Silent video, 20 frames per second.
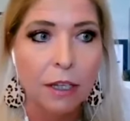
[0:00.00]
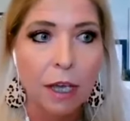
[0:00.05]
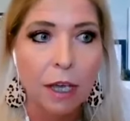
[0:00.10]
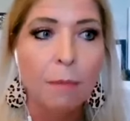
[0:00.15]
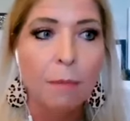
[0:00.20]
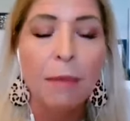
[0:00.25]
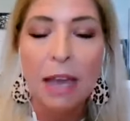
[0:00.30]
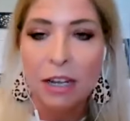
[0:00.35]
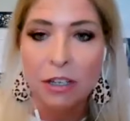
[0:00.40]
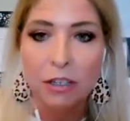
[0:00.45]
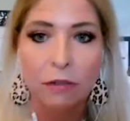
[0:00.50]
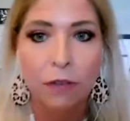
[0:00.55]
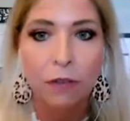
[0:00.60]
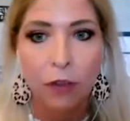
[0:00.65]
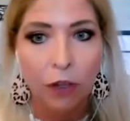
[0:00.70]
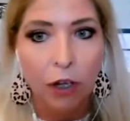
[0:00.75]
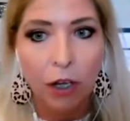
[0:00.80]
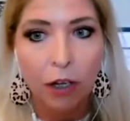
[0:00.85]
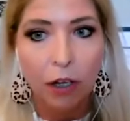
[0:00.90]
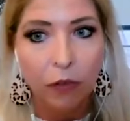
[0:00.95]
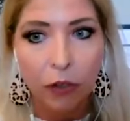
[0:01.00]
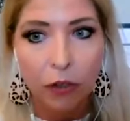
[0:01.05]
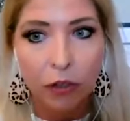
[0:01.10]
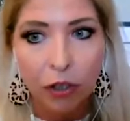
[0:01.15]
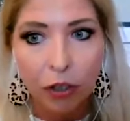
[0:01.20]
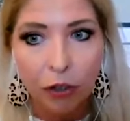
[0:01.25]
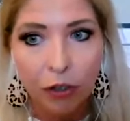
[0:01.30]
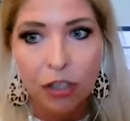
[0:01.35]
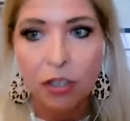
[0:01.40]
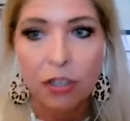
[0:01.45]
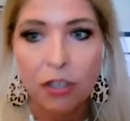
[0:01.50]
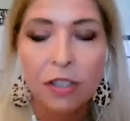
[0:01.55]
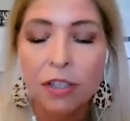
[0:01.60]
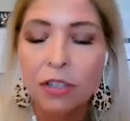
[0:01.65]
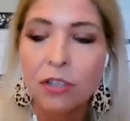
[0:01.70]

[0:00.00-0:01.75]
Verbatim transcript: a match for the God of all generations.